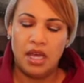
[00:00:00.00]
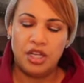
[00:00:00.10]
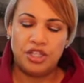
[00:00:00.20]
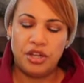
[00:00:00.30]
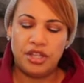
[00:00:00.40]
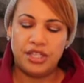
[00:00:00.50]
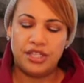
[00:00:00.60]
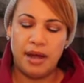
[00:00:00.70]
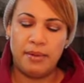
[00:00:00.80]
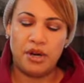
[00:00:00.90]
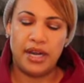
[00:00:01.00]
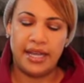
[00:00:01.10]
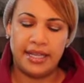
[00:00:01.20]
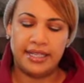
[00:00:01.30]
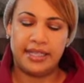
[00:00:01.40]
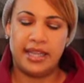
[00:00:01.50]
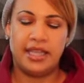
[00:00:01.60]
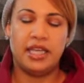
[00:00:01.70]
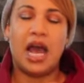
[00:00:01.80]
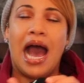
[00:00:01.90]
So the summer is
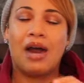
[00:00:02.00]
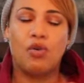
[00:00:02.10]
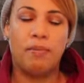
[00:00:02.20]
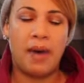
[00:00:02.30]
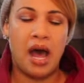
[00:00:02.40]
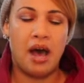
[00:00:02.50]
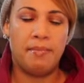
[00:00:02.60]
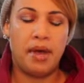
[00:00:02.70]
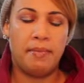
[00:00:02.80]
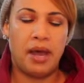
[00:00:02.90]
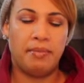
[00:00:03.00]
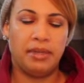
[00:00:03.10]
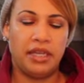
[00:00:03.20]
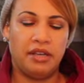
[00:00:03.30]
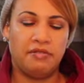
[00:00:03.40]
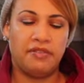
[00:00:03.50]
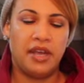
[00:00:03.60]
the Aqua Bomb by Belif.